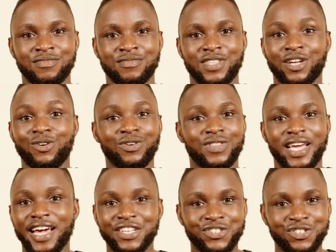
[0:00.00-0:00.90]
They go the
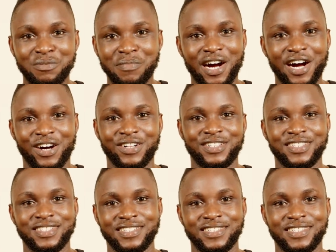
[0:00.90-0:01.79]
extra mile
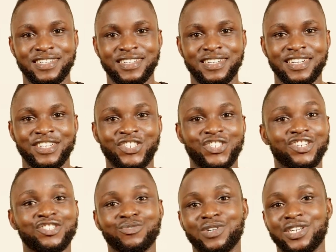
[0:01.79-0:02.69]

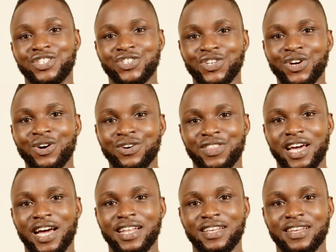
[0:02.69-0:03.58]
just to ensure
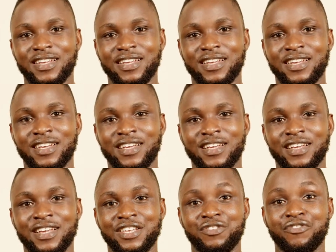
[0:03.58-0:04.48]
that
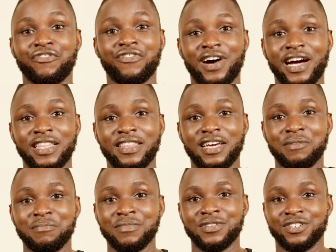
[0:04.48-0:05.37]
you find
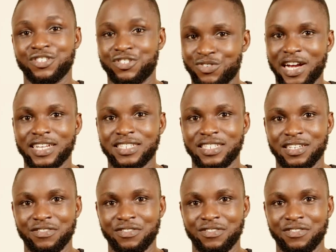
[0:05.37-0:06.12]
them attractive.